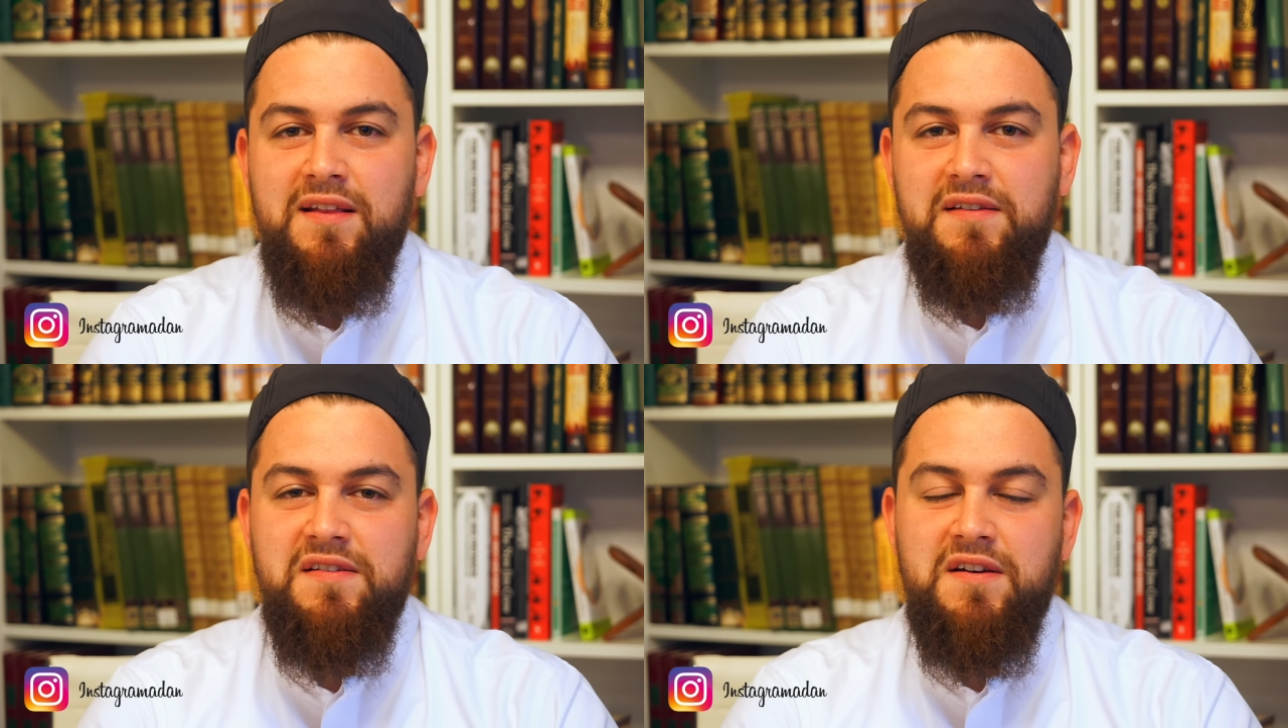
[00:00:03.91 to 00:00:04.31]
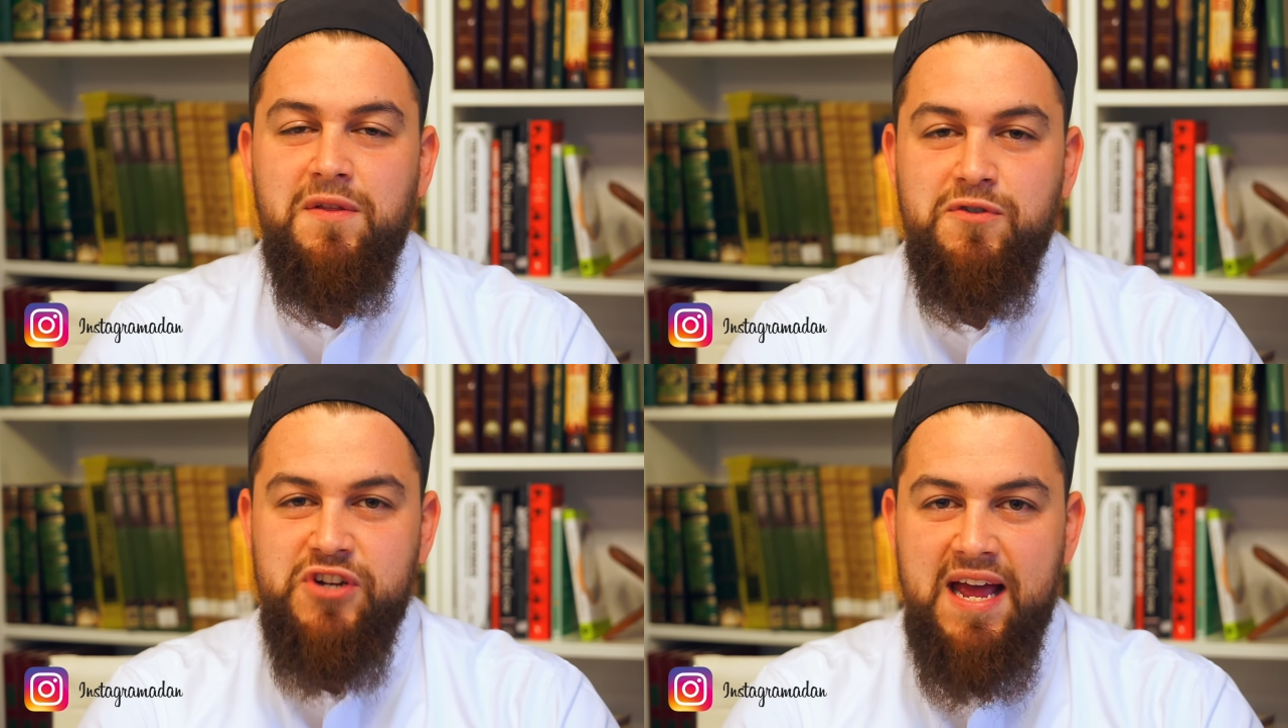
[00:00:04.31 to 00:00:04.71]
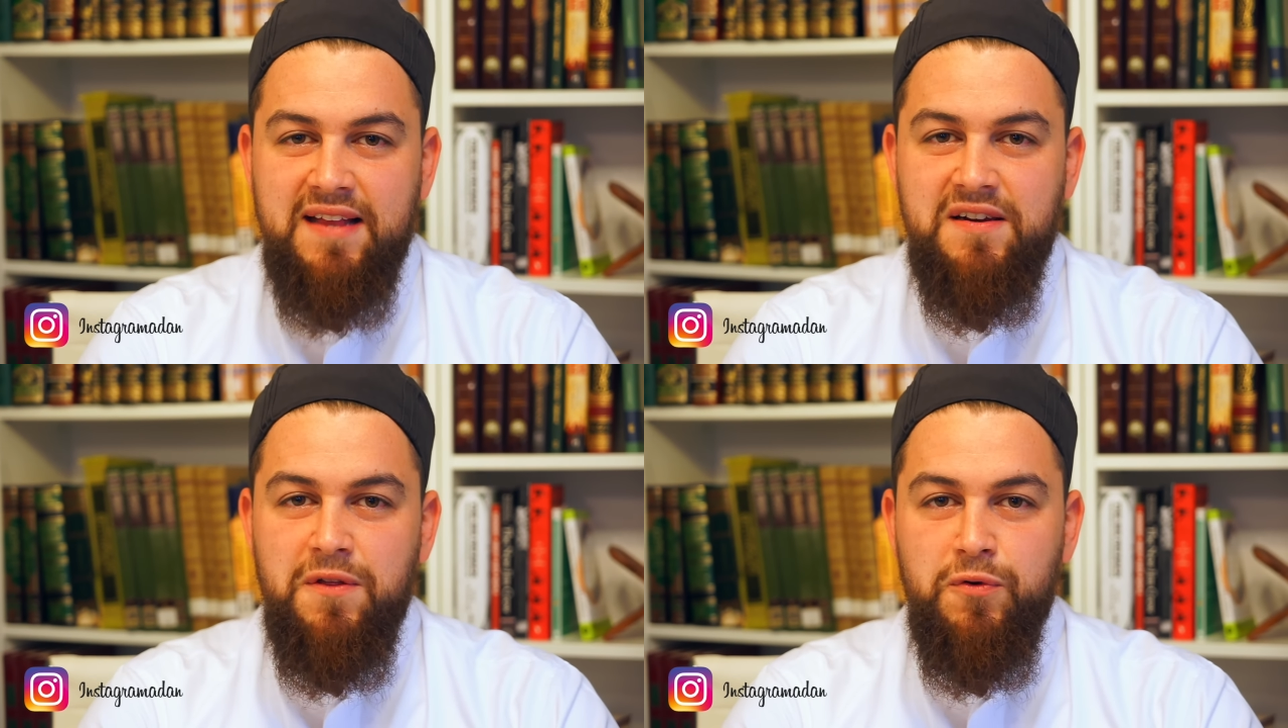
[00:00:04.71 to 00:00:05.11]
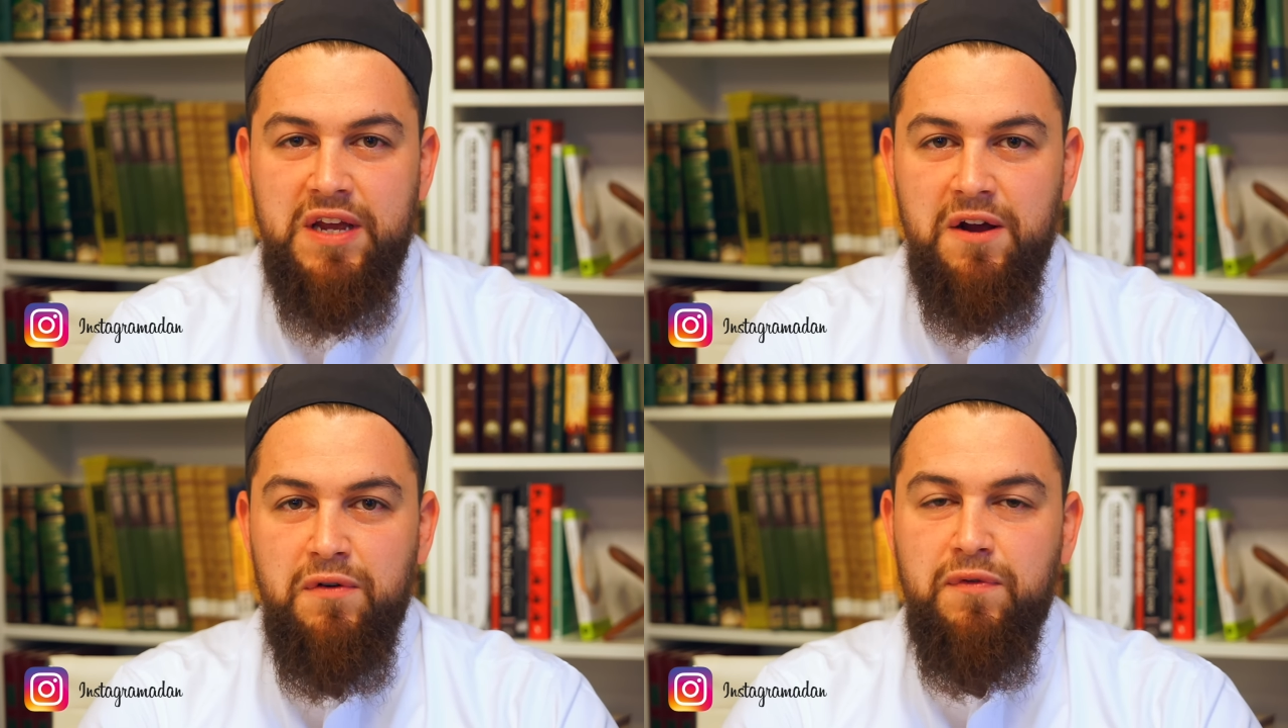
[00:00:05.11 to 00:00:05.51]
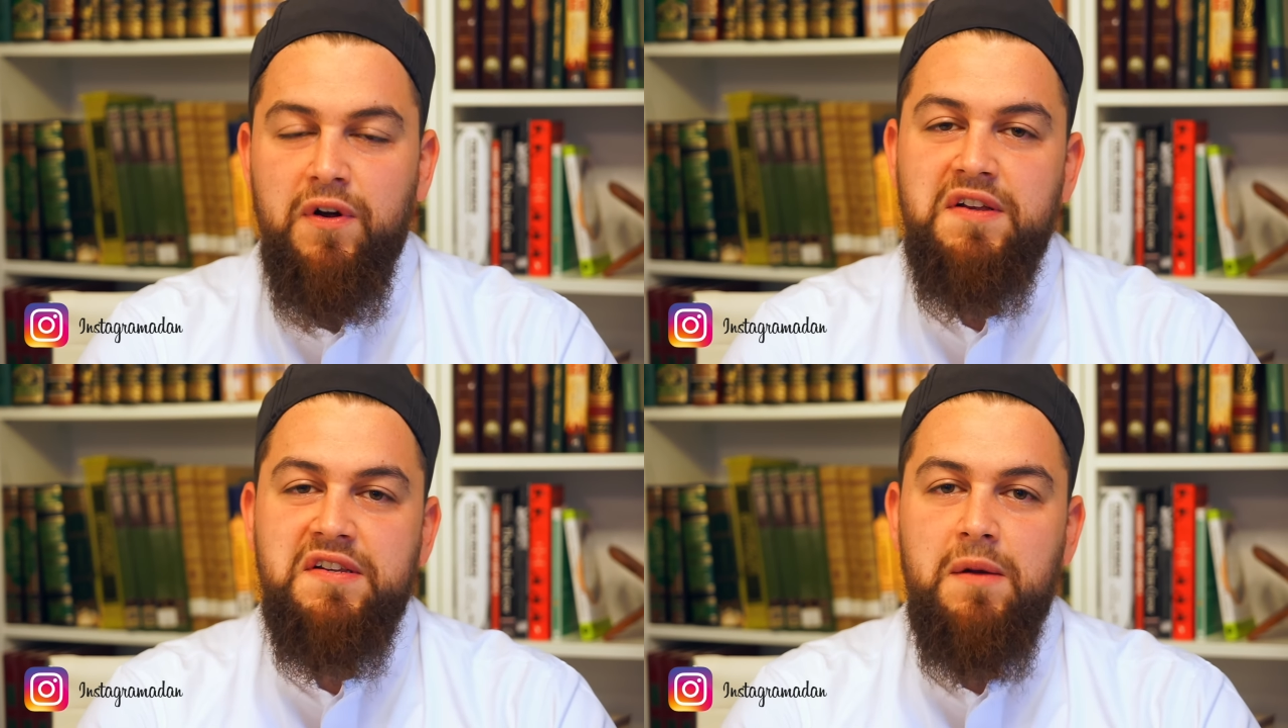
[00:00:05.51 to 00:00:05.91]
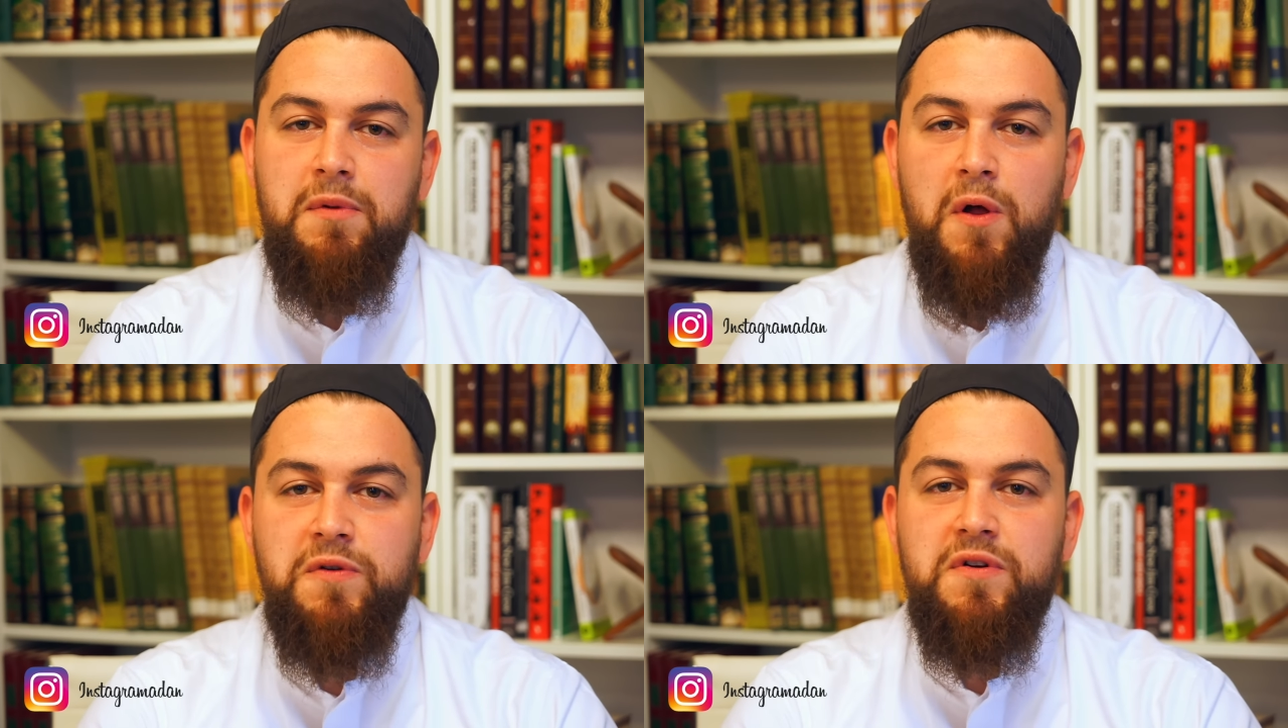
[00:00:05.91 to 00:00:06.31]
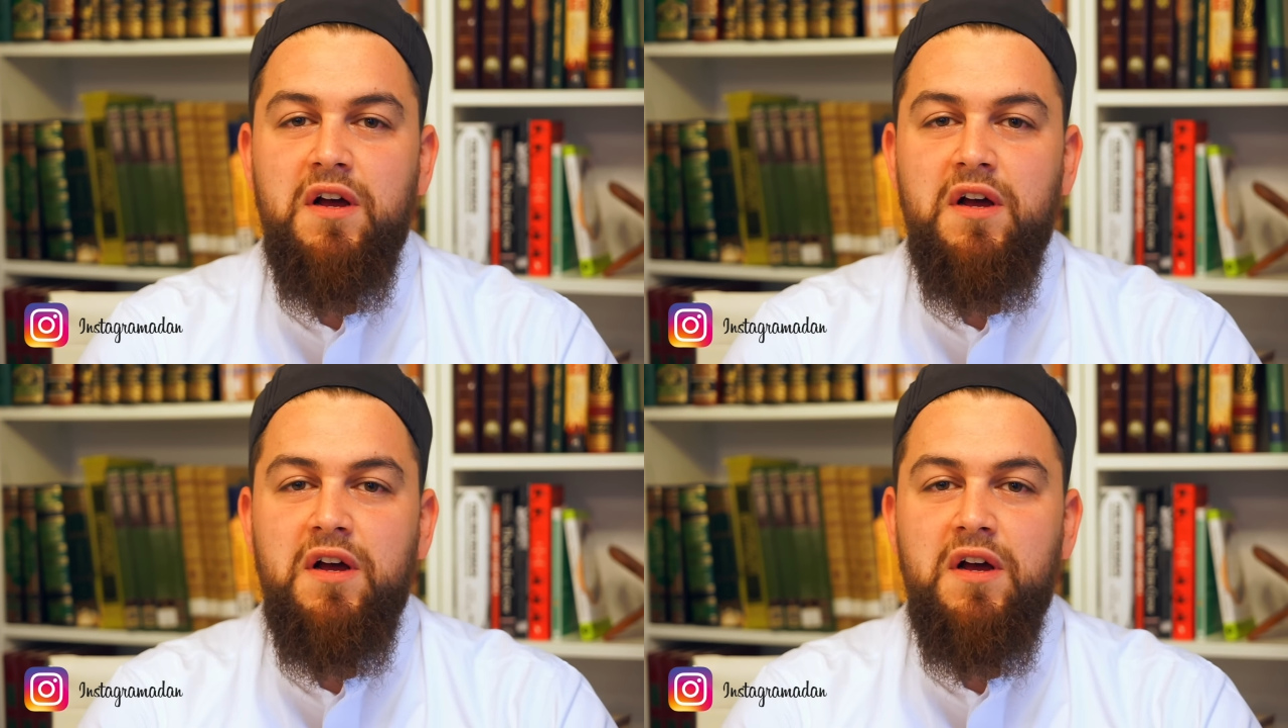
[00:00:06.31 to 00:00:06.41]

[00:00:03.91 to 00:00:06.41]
This is another chance, another year for us to come closer